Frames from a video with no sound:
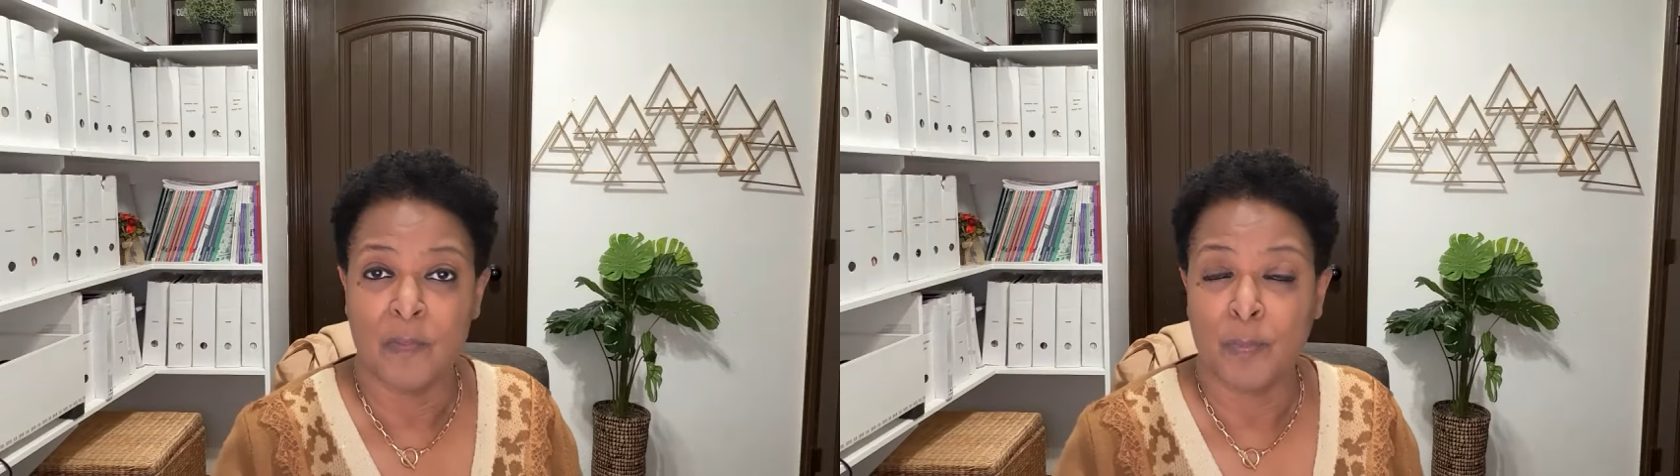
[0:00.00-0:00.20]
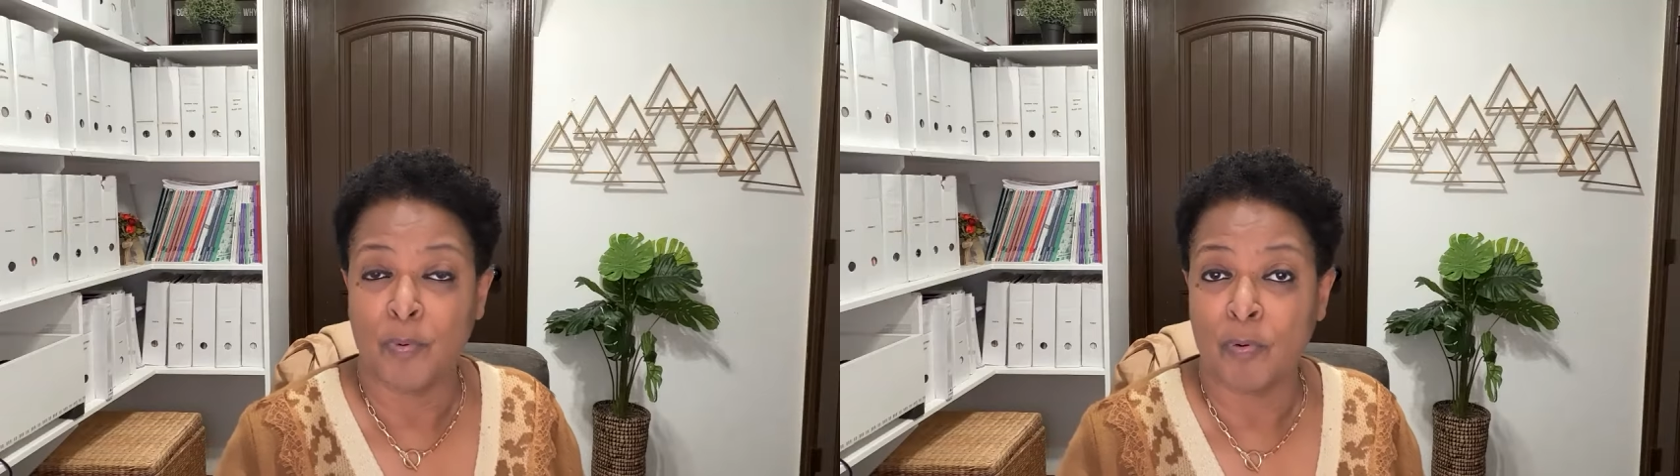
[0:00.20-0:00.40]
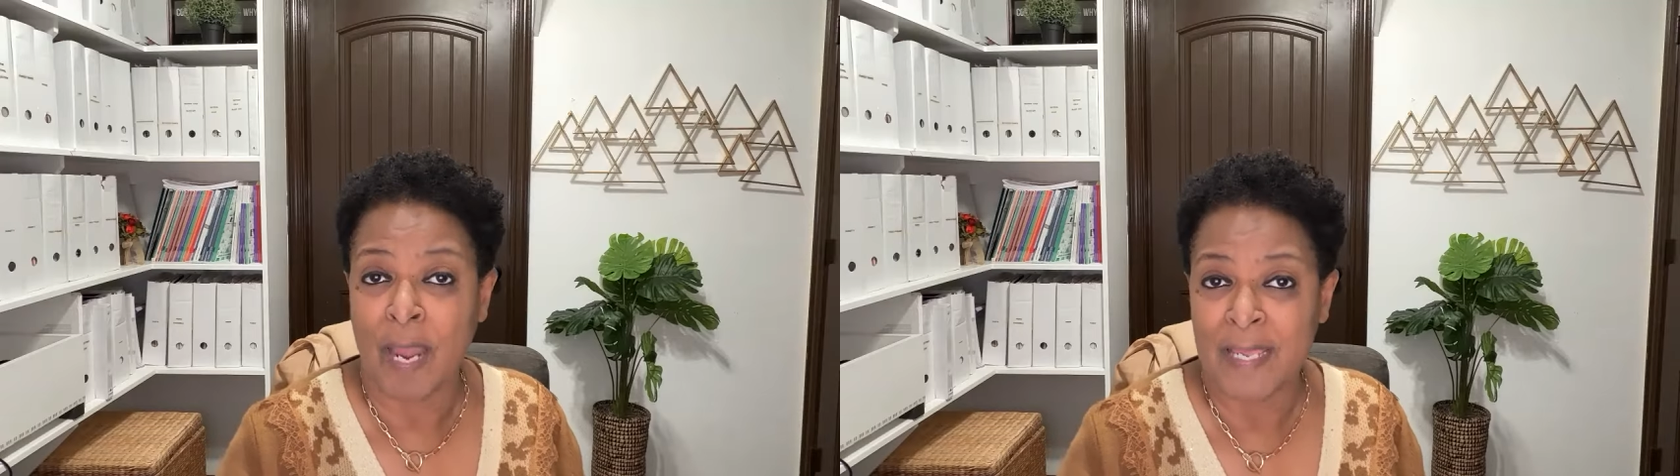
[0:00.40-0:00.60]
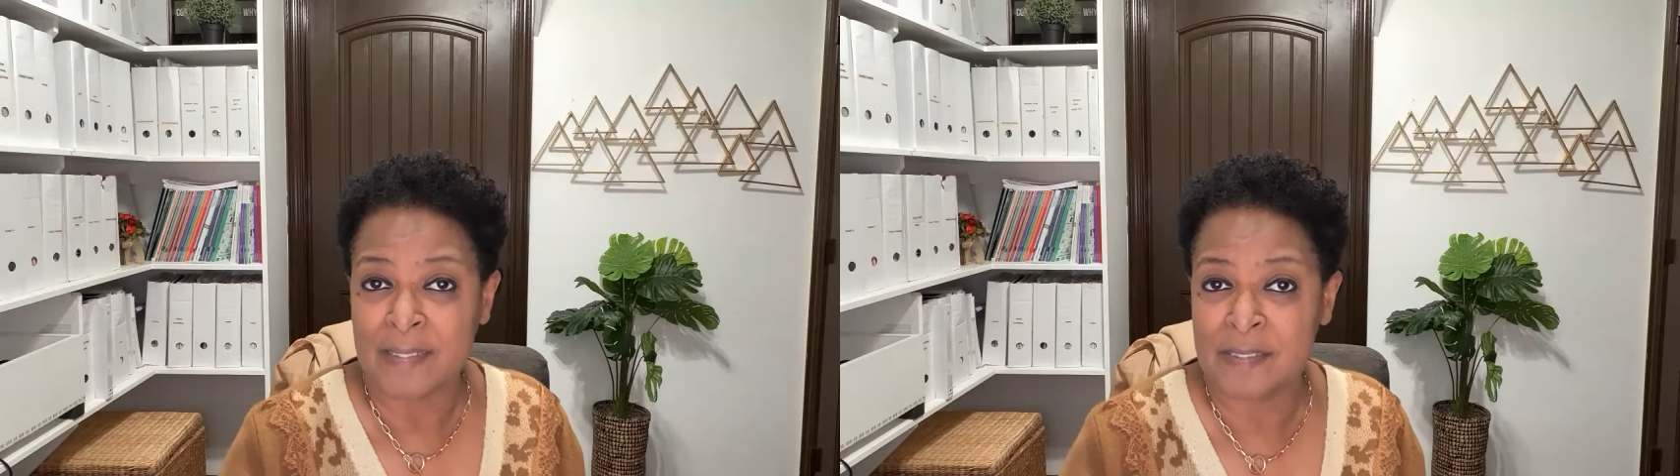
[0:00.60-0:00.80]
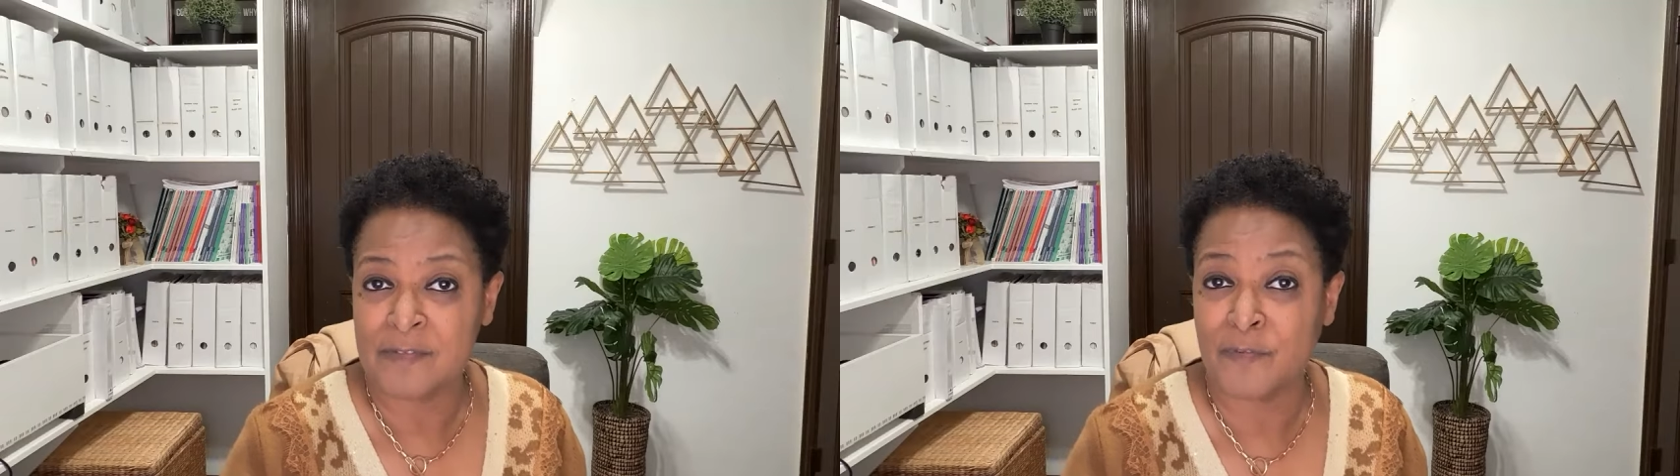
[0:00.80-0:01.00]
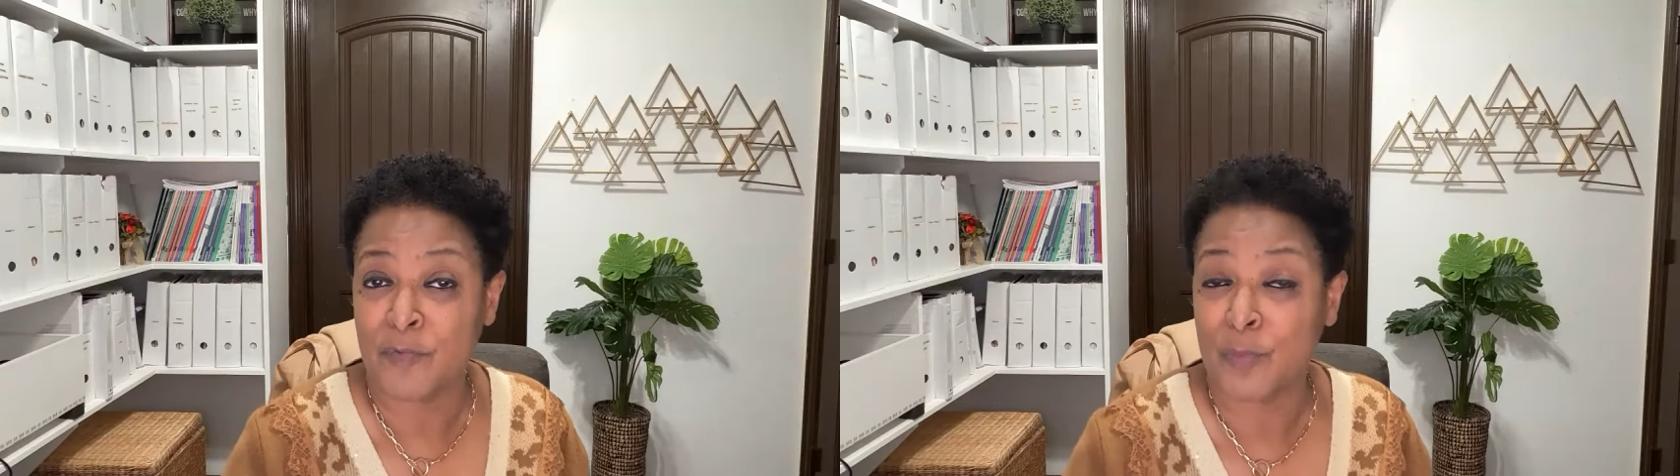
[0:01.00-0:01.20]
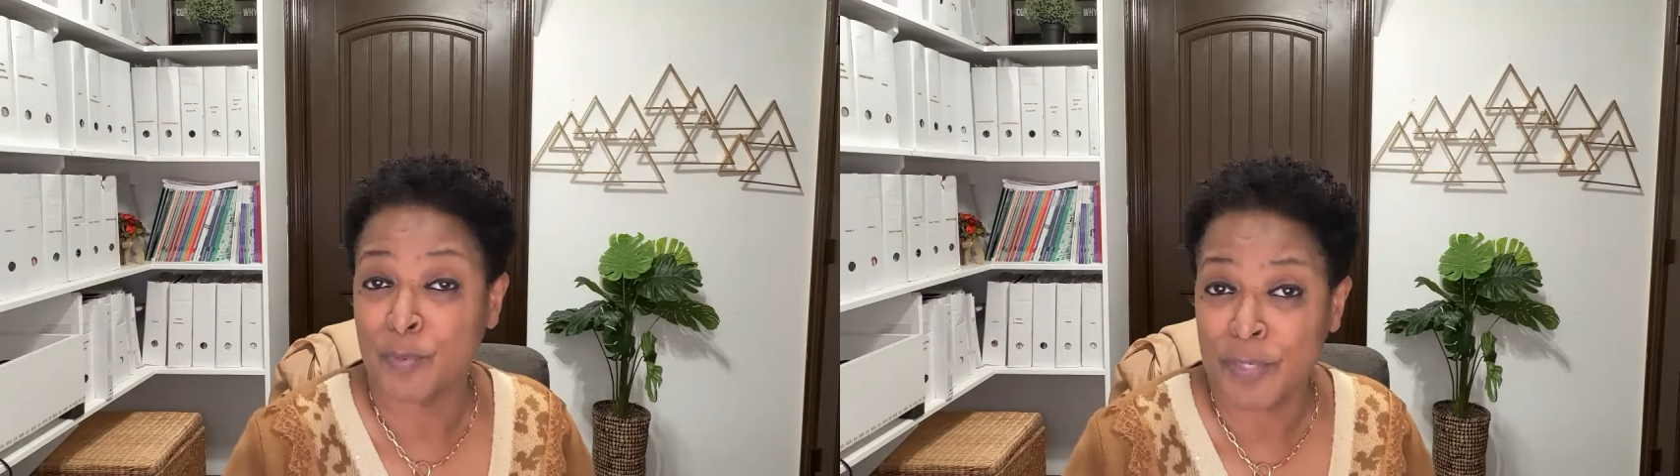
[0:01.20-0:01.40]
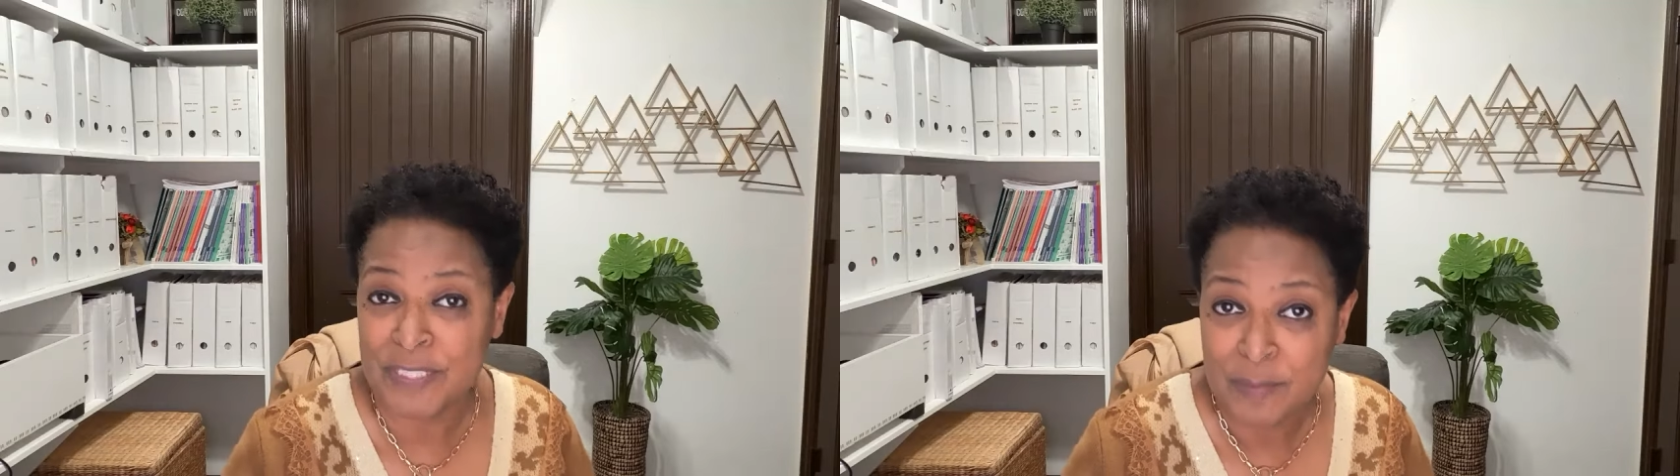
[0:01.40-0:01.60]
price for the
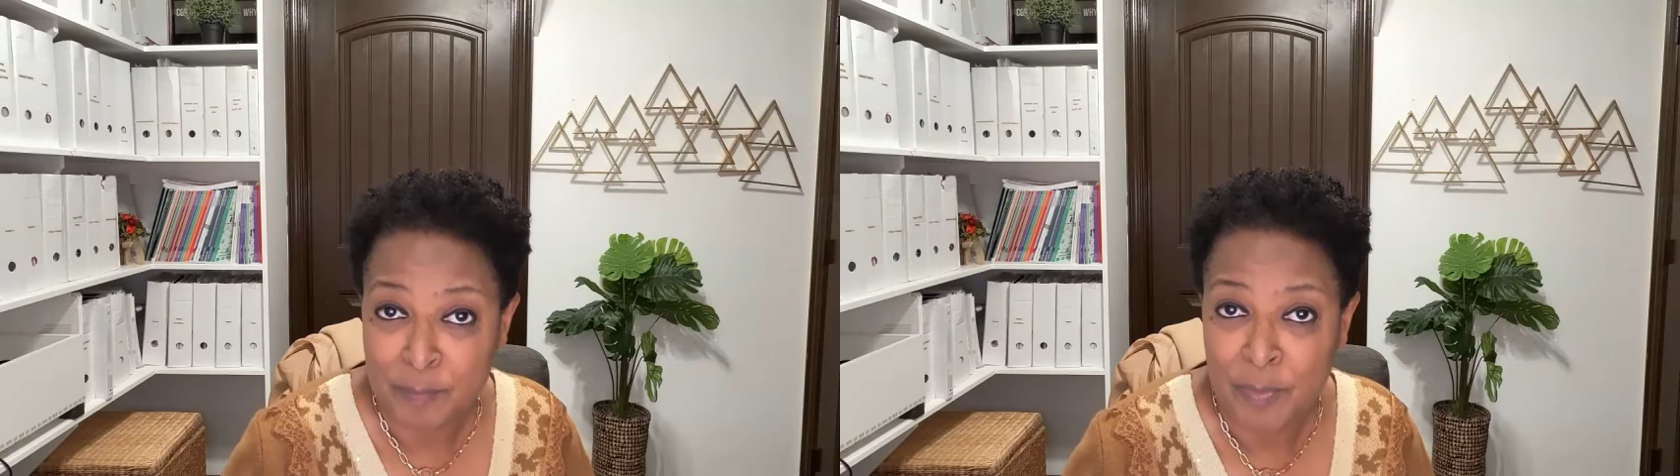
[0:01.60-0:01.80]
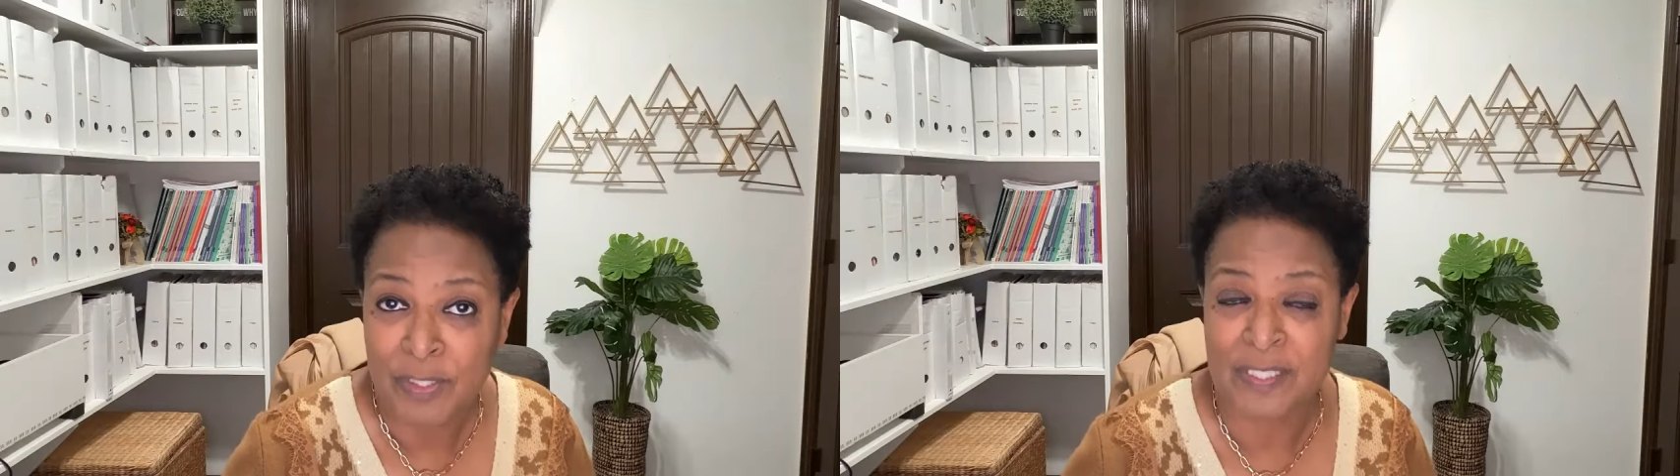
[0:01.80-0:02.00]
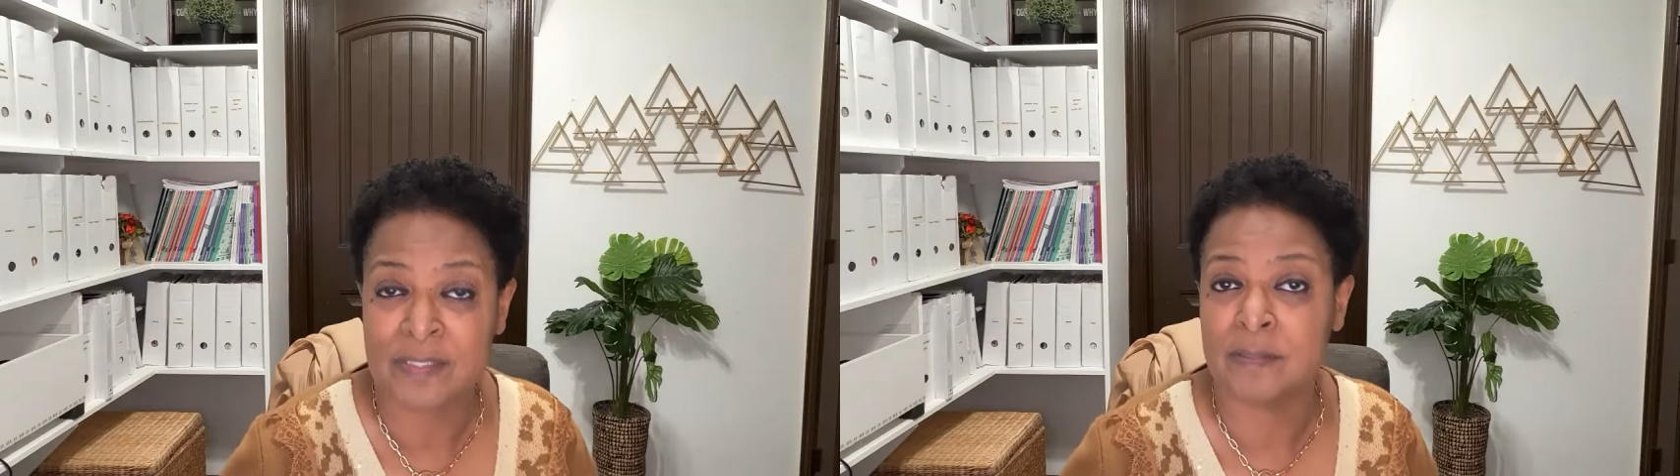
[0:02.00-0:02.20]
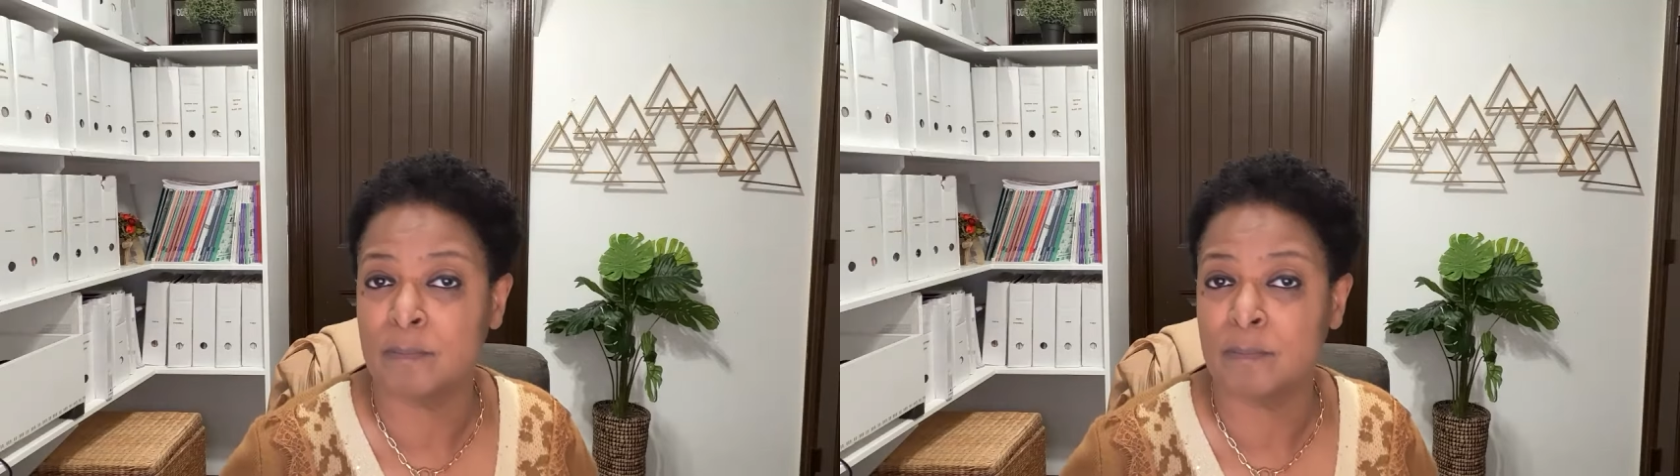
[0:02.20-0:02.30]
printed book is